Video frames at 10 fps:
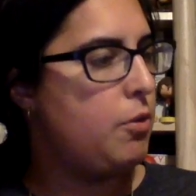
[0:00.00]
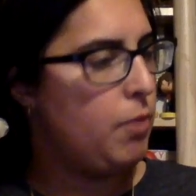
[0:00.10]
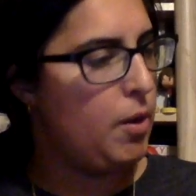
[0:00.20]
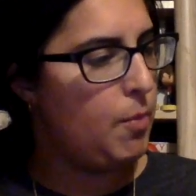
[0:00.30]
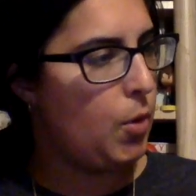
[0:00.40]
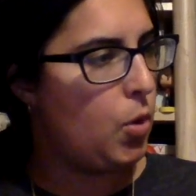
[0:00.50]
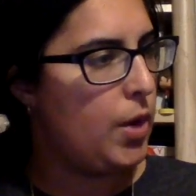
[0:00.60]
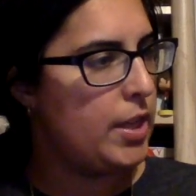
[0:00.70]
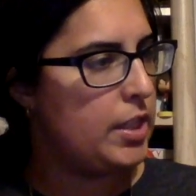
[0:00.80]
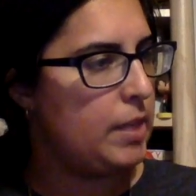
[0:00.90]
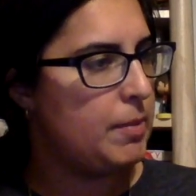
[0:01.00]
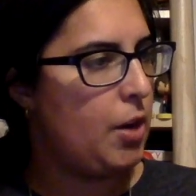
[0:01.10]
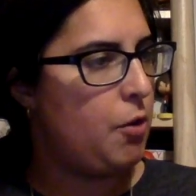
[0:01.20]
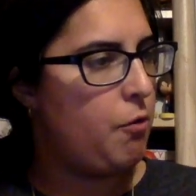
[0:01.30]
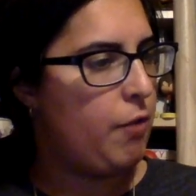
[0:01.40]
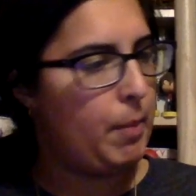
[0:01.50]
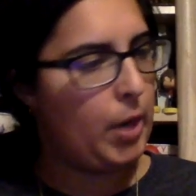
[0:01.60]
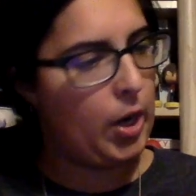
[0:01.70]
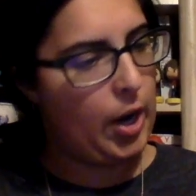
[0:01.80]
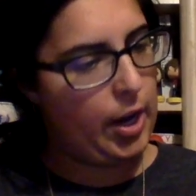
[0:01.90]
The Real McCoys comes out in
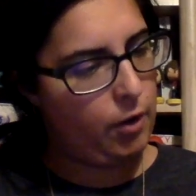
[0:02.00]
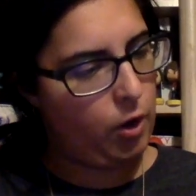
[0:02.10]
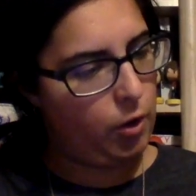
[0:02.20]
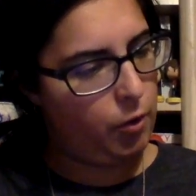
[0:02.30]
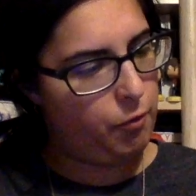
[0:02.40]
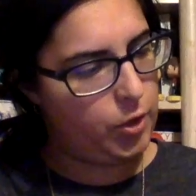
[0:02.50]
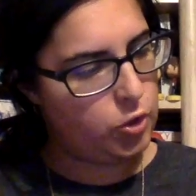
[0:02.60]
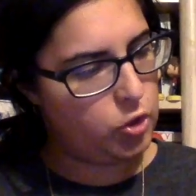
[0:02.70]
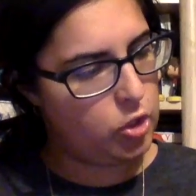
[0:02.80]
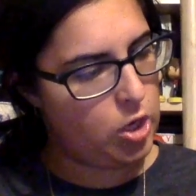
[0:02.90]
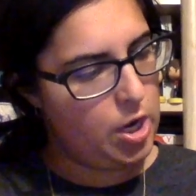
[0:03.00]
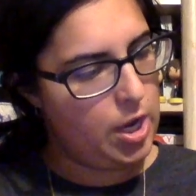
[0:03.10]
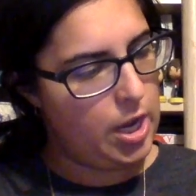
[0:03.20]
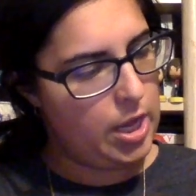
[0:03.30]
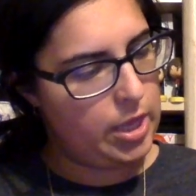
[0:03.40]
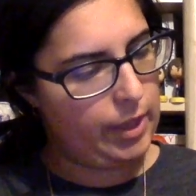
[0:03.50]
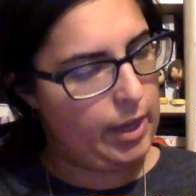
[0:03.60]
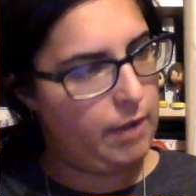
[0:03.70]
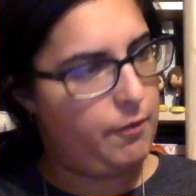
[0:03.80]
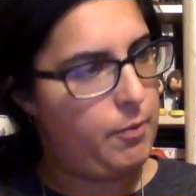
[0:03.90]
November, and Arlo Finch in The
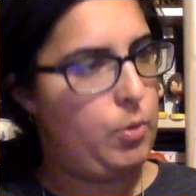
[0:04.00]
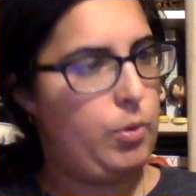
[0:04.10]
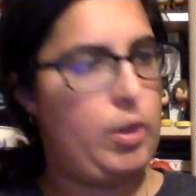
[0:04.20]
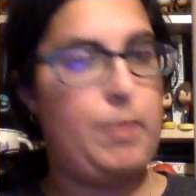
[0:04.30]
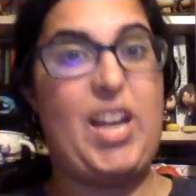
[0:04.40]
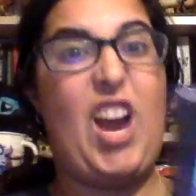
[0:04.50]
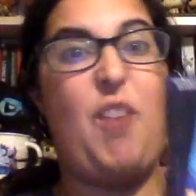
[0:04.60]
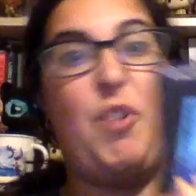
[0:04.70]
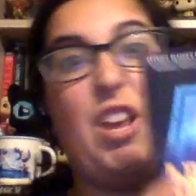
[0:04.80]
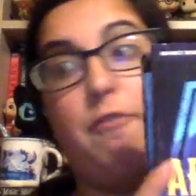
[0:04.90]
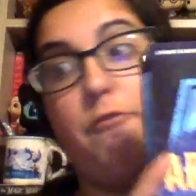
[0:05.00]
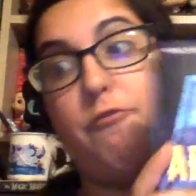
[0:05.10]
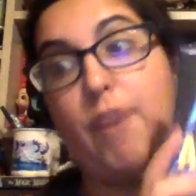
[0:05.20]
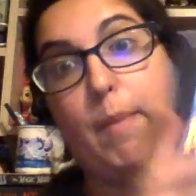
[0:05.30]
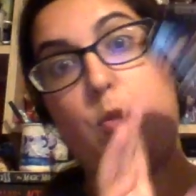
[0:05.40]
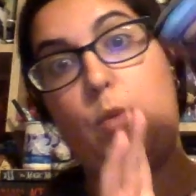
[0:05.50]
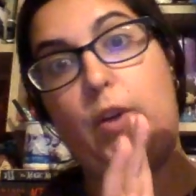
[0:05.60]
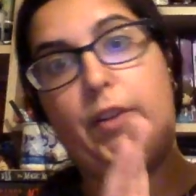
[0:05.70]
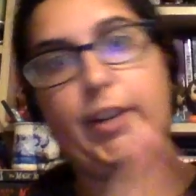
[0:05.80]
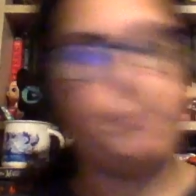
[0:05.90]
Lake of the Moon comes out in
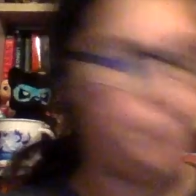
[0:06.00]
February.